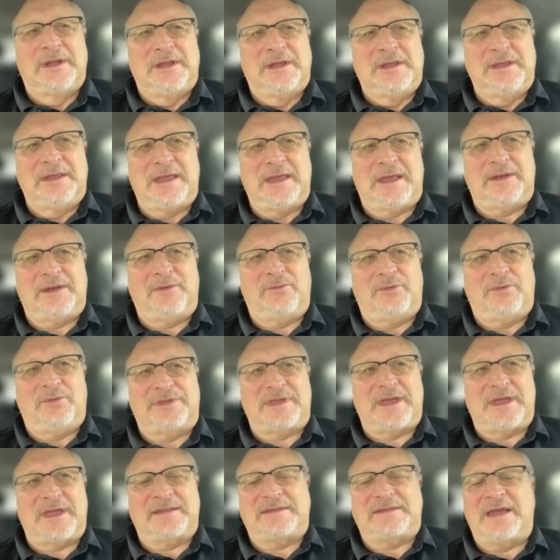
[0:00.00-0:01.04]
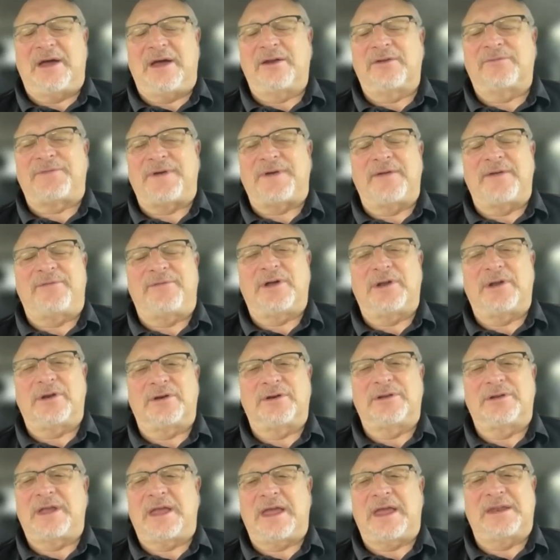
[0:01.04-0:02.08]
Yet with that town of
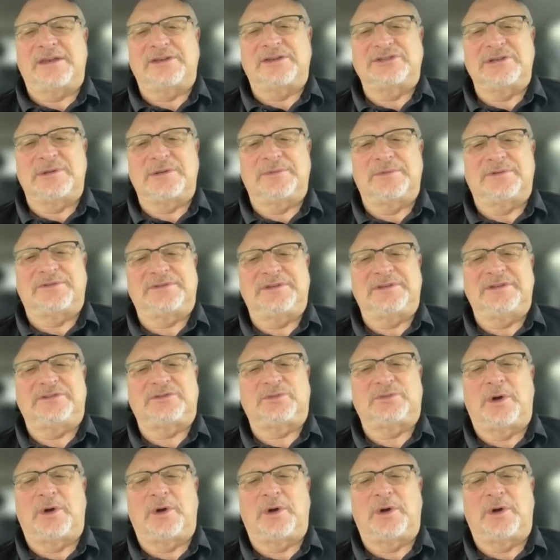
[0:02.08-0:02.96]
500, they got a gym that seats